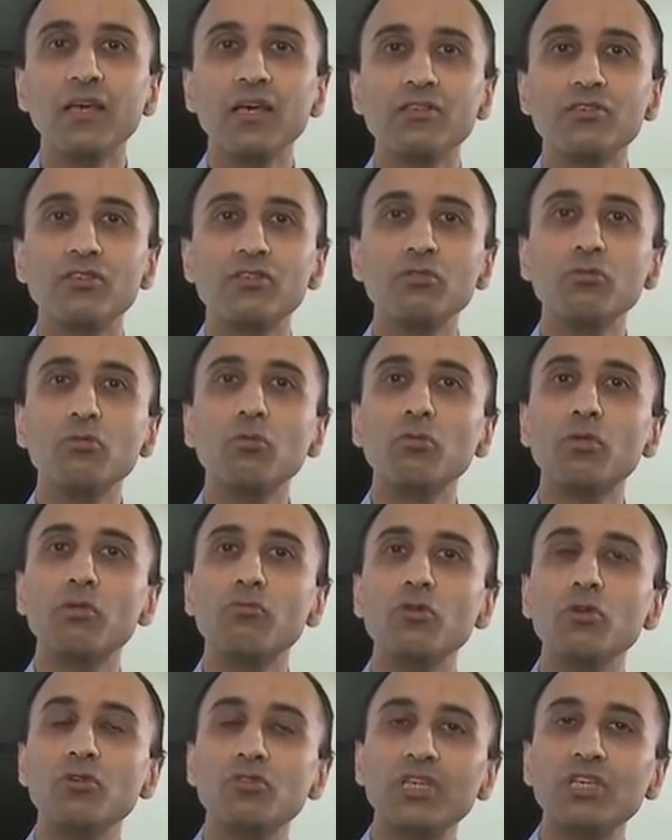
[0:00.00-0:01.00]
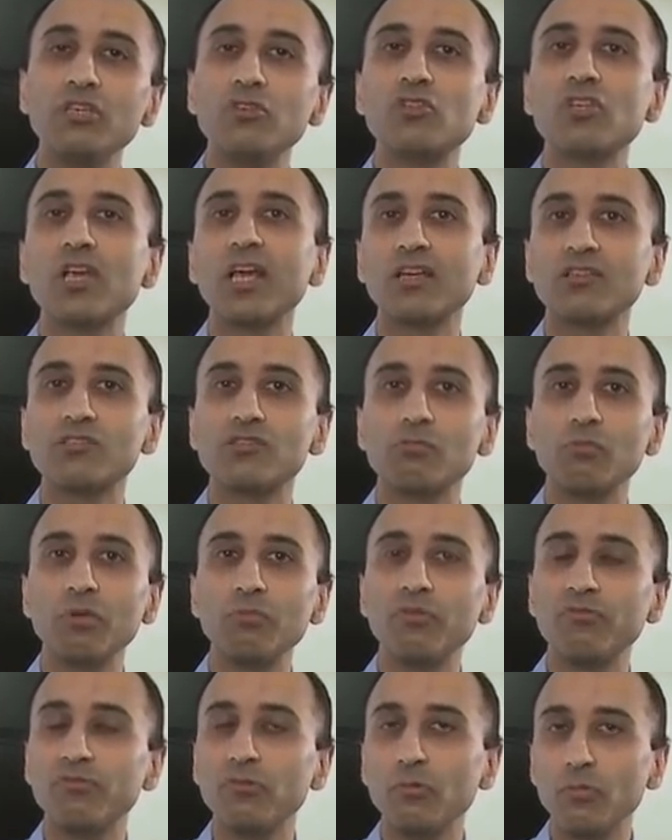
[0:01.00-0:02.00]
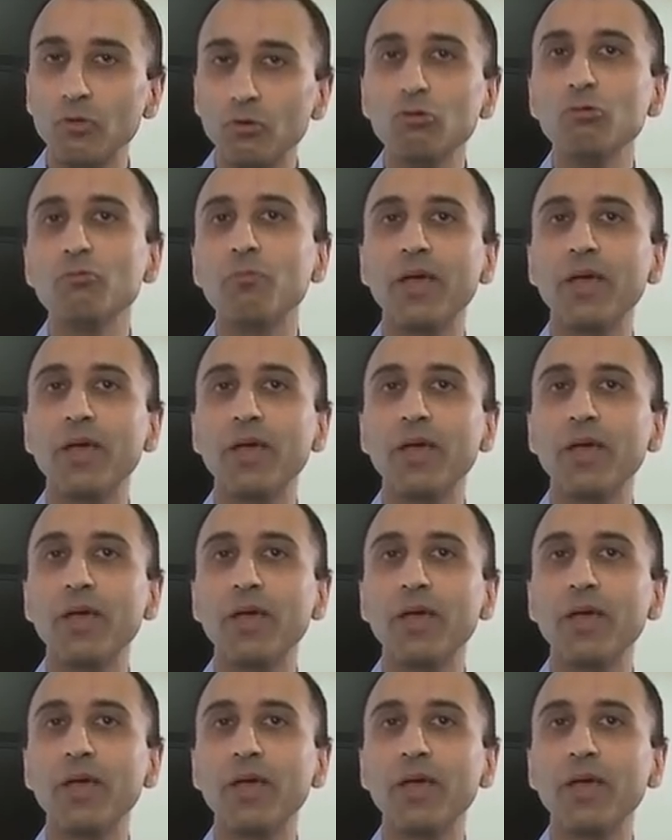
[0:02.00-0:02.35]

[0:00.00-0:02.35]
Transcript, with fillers: to do all the routine checks that we perform on all